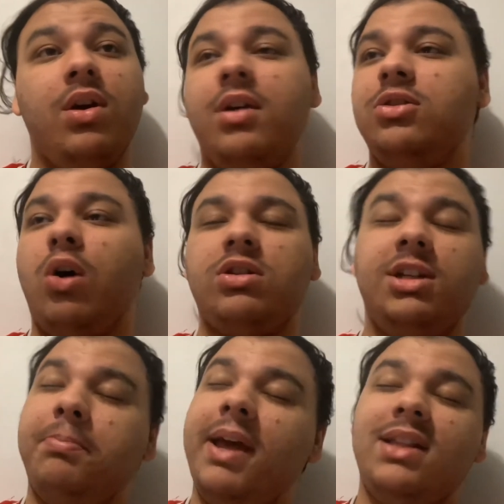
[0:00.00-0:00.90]
dodgy
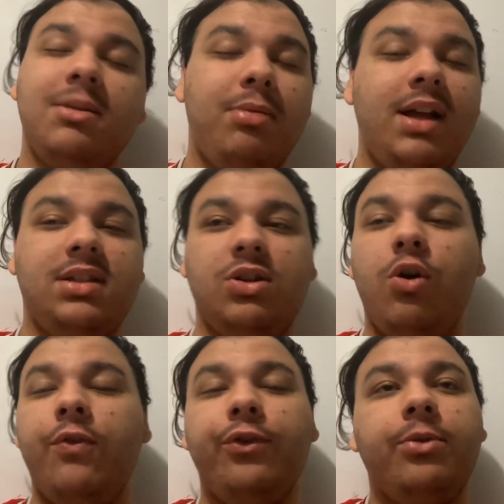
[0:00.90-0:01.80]
pizza place and all,
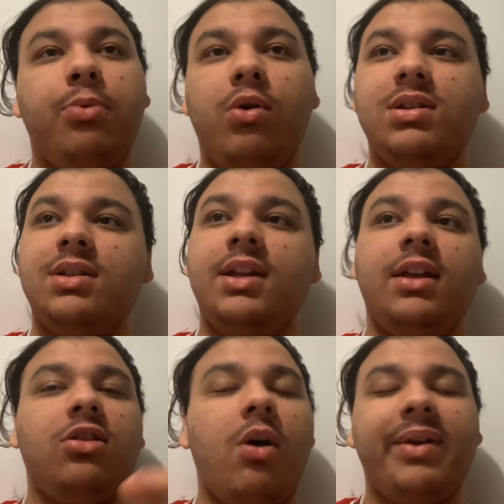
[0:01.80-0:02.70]
food poisoning,
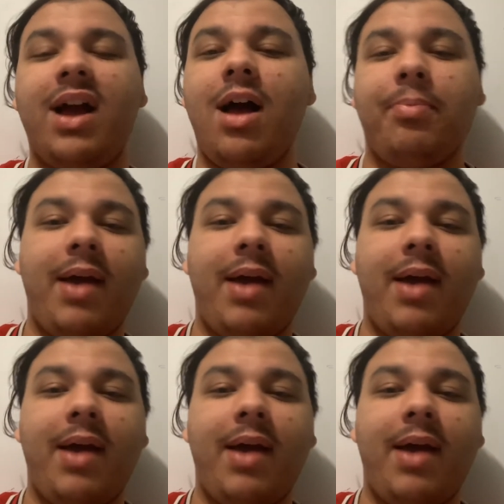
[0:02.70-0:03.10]
throwing up,